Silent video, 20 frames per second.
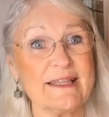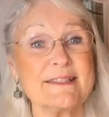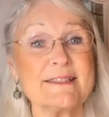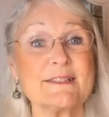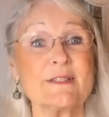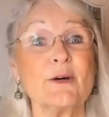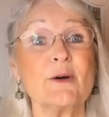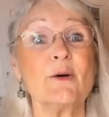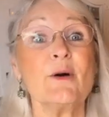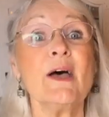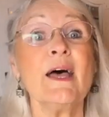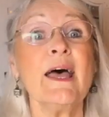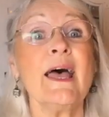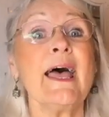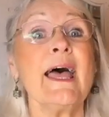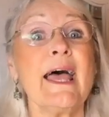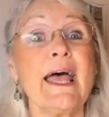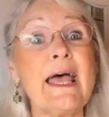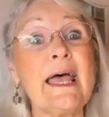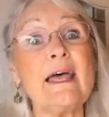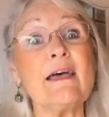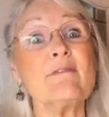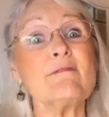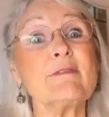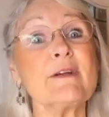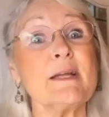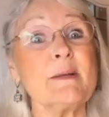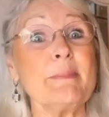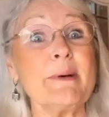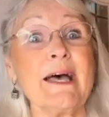So
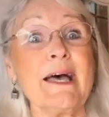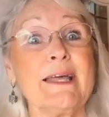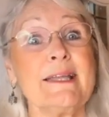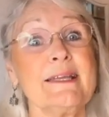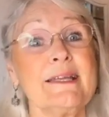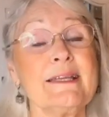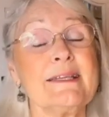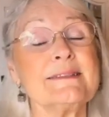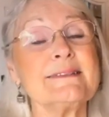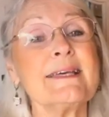everybody,